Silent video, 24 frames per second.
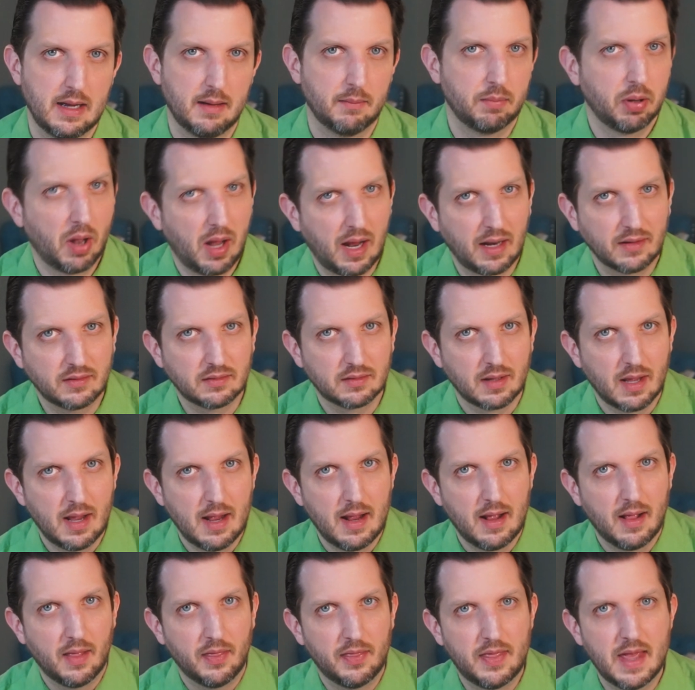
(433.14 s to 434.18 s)
Plus,
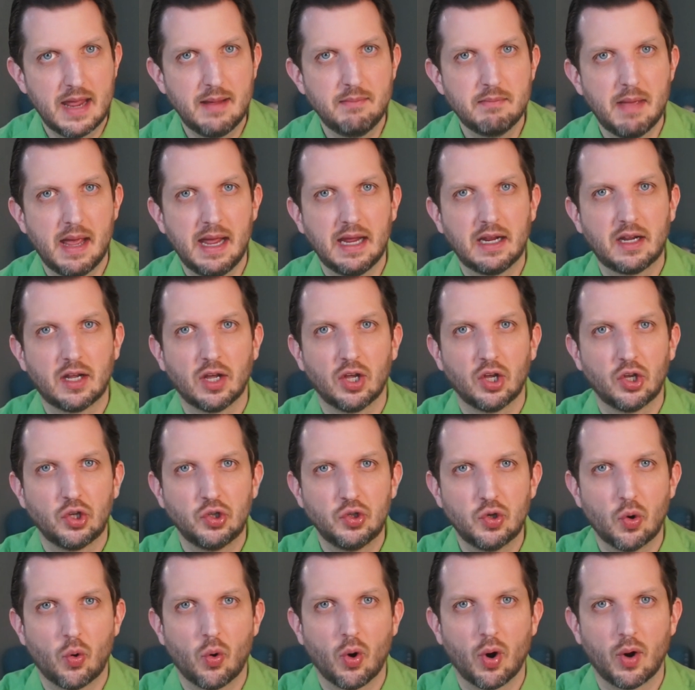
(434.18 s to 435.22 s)
they make
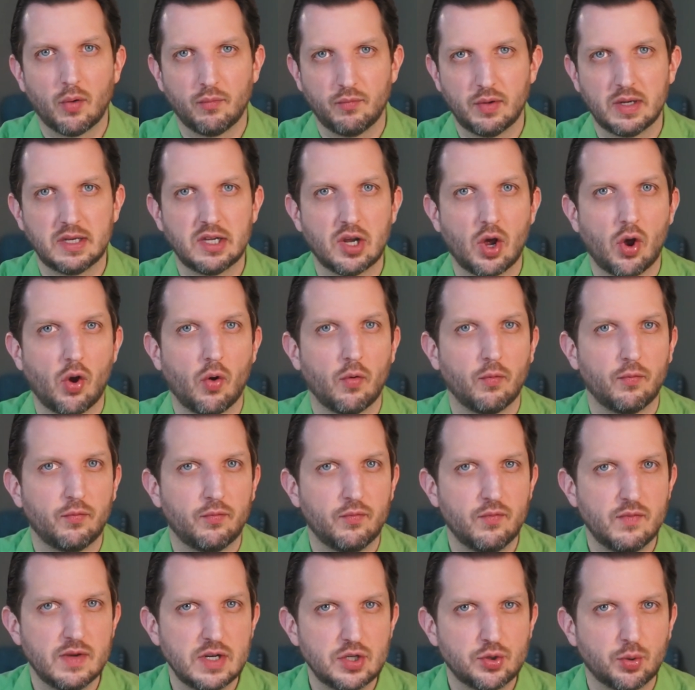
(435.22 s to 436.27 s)
your video
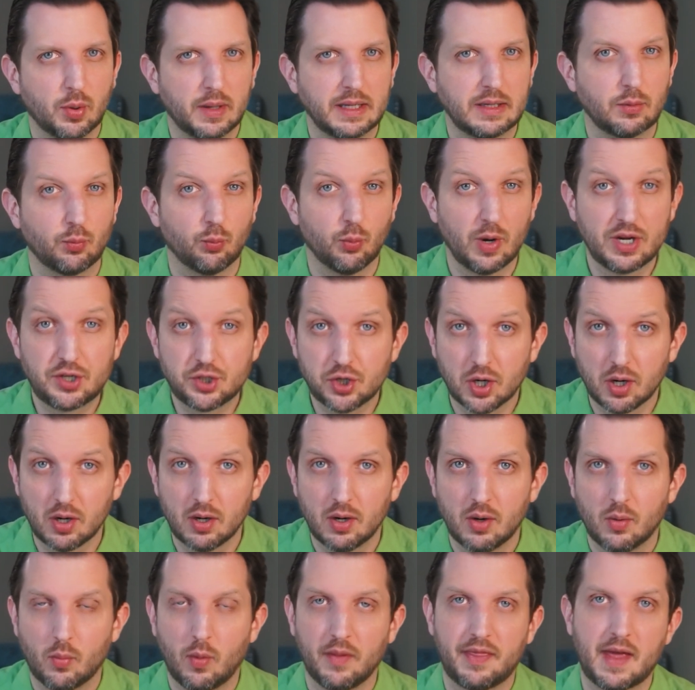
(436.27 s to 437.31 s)
visually richer
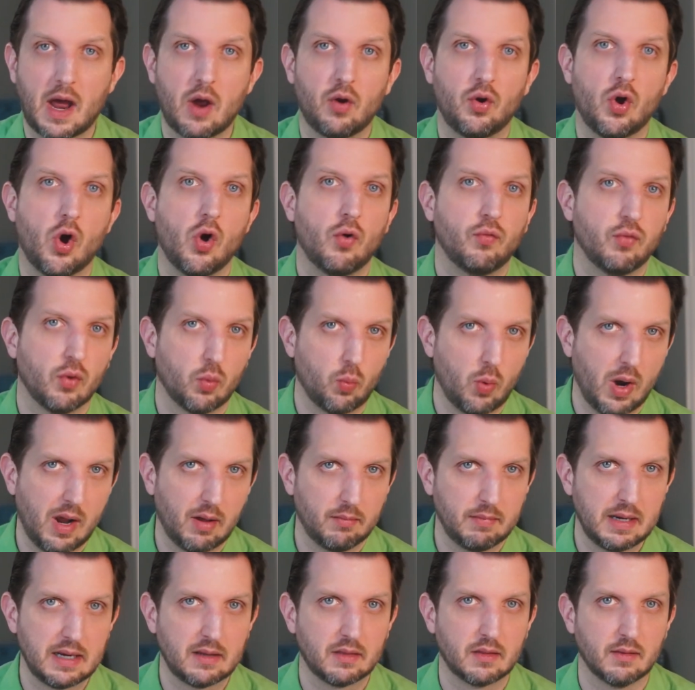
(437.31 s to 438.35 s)
without
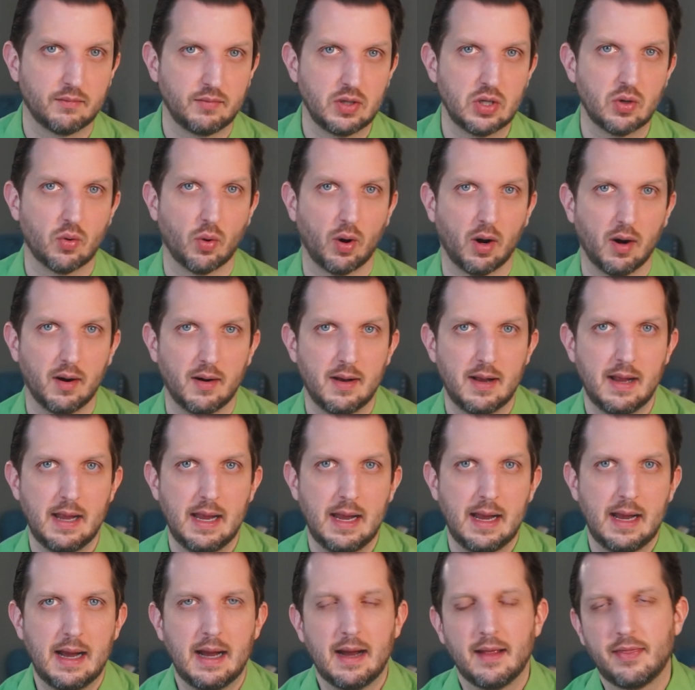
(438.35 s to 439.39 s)
overwhelming the viewer.
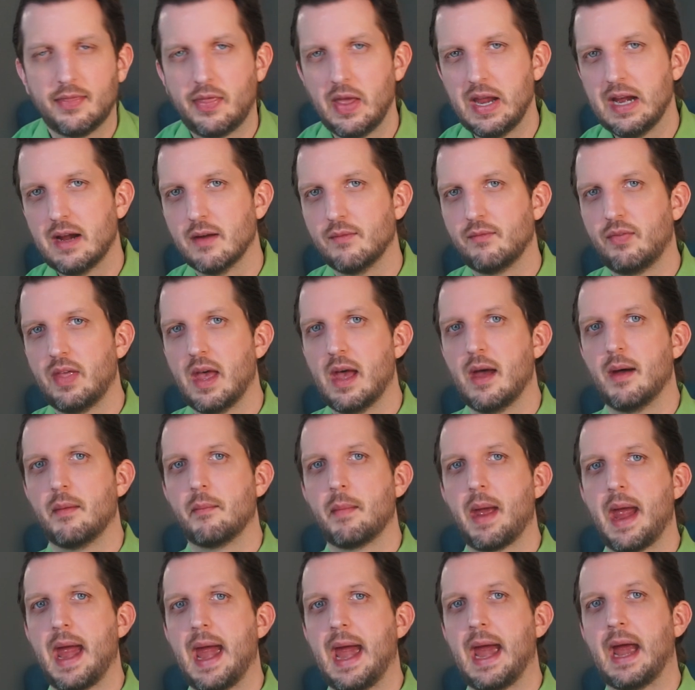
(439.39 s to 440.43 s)
Think of
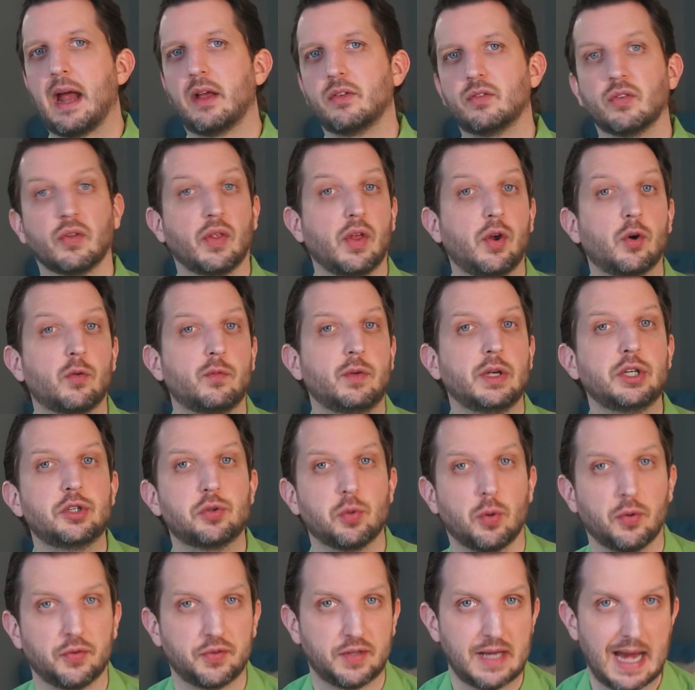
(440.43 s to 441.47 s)
them as little
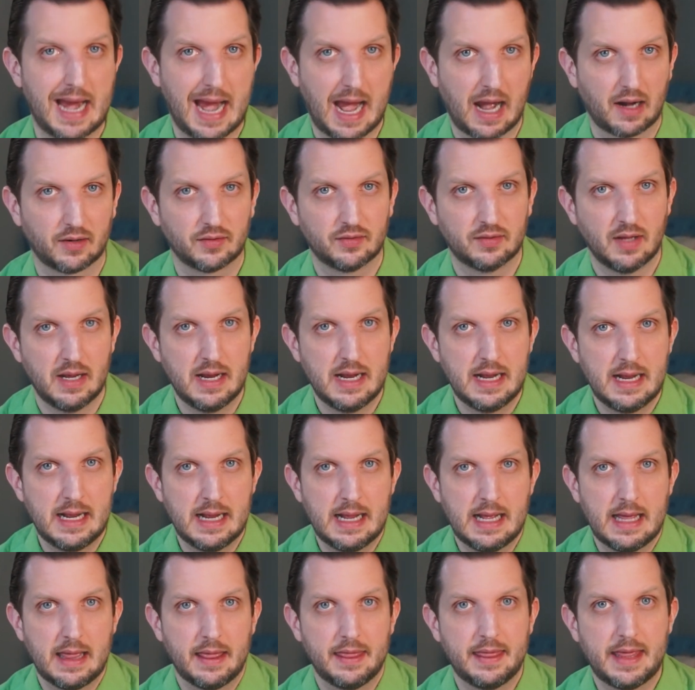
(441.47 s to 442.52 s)
visual snacks.
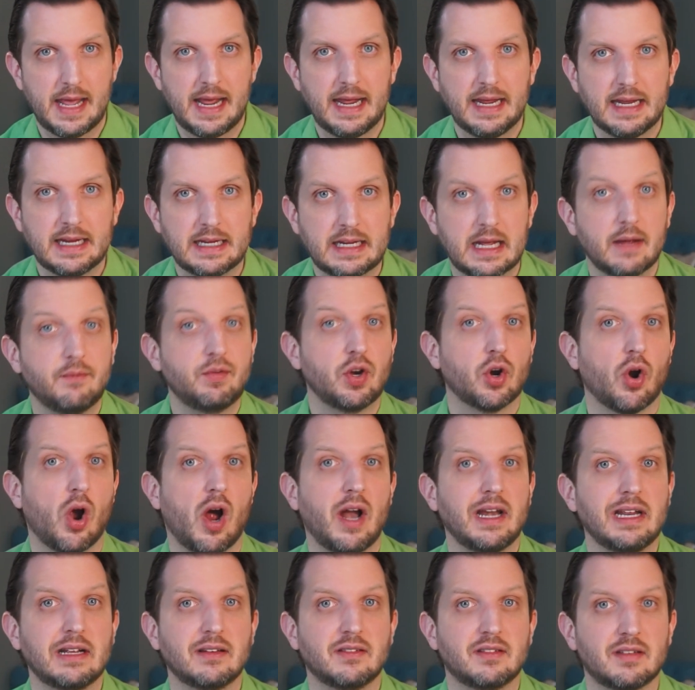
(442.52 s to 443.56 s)
They give your
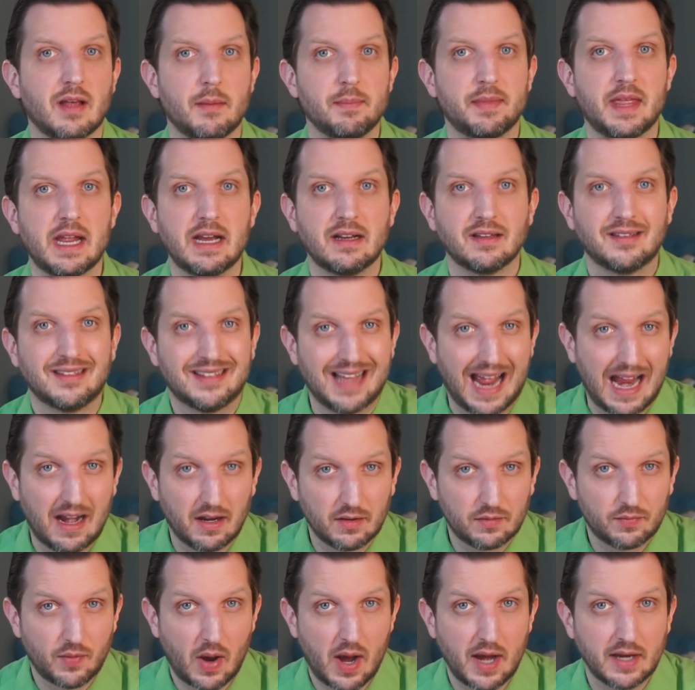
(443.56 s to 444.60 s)
audience something
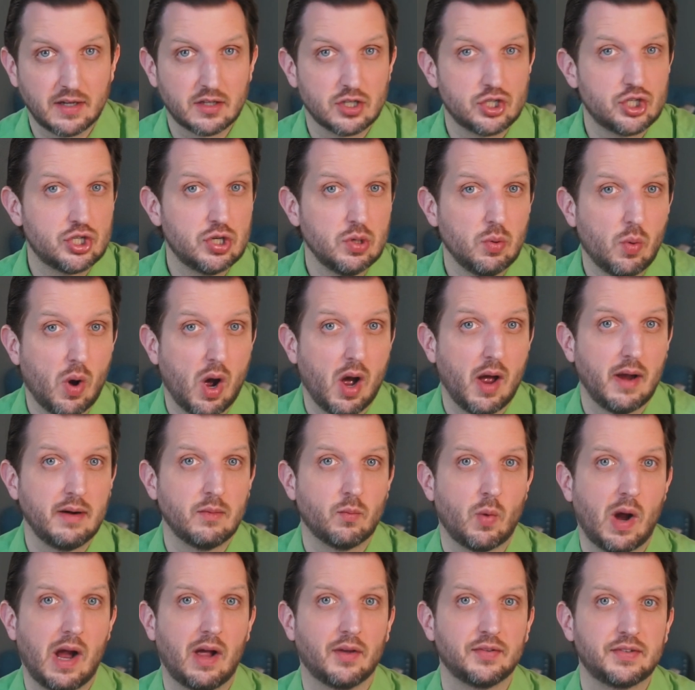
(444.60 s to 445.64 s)
satisfying to chew on
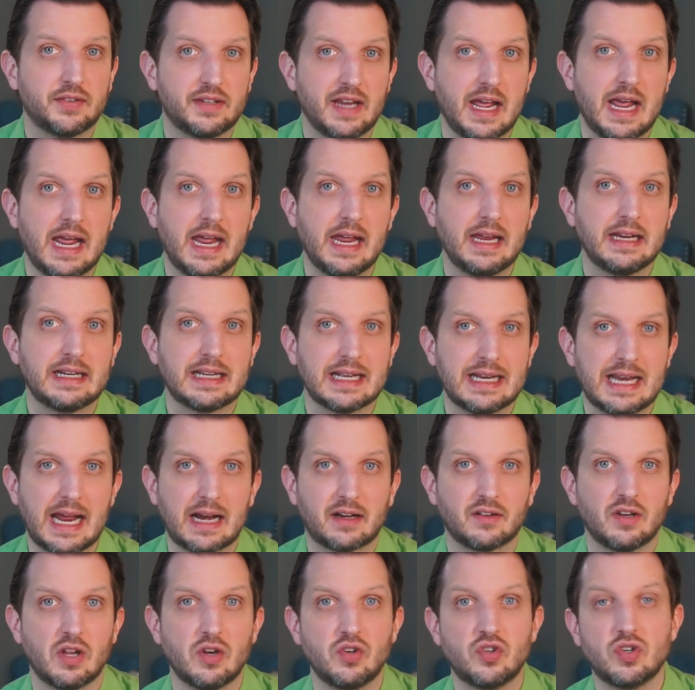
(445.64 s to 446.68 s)
while staying
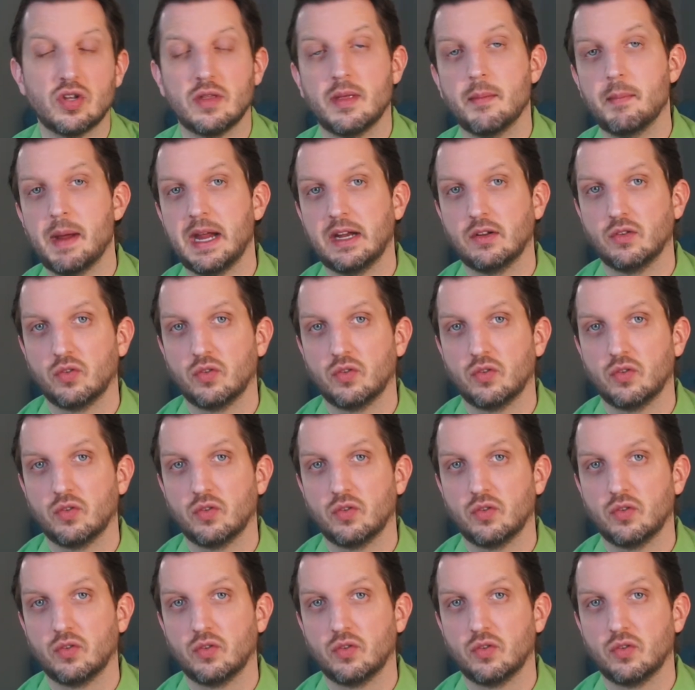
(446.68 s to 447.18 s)
connected to the main